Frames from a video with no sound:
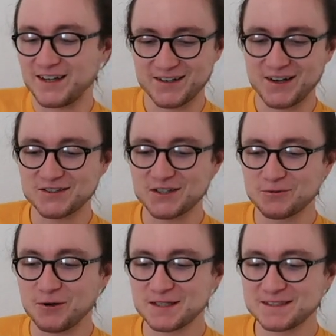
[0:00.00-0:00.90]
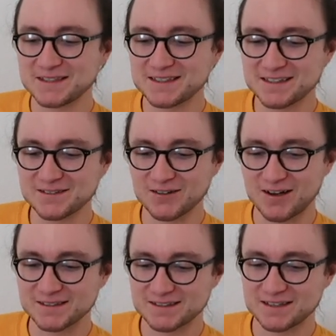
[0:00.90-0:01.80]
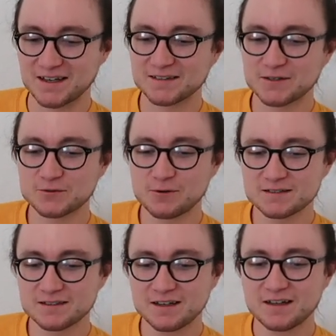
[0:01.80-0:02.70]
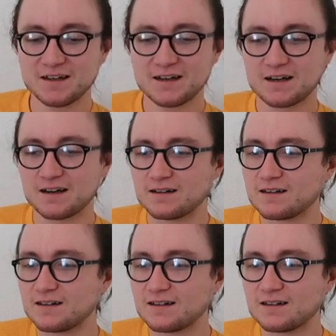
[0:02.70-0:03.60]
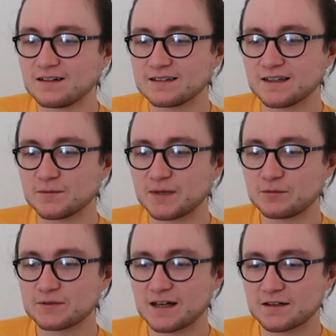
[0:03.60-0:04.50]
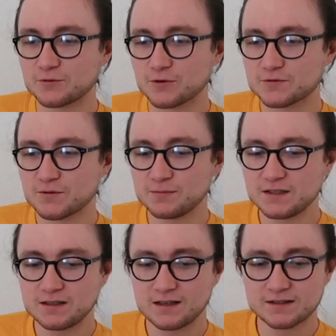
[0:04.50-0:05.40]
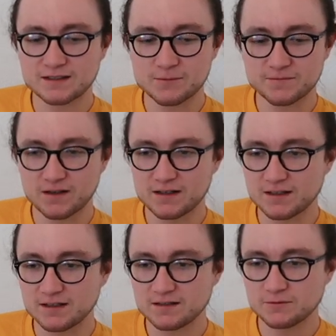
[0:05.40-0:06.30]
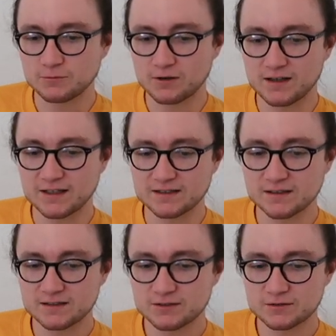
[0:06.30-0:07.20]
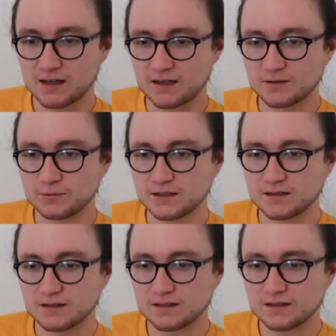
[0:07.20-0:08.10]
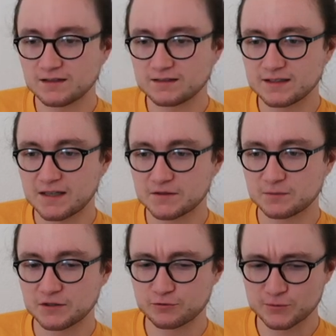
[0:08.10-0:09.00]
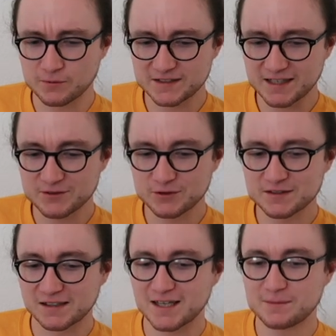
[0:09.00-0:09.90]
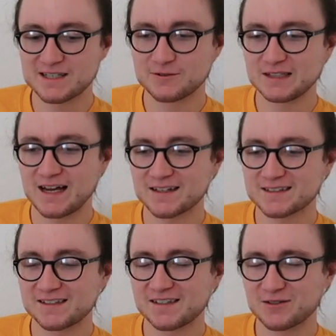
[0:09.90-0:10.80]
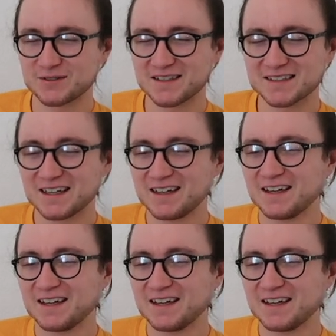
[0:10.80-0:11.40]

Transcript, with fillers: hurt. I just wanted to see the lights. Uh, there was one, uh, yeah, the people sat across from me at the campfire here were English, and we did have some like group conversations, and I kept hearing their accent, and I was like,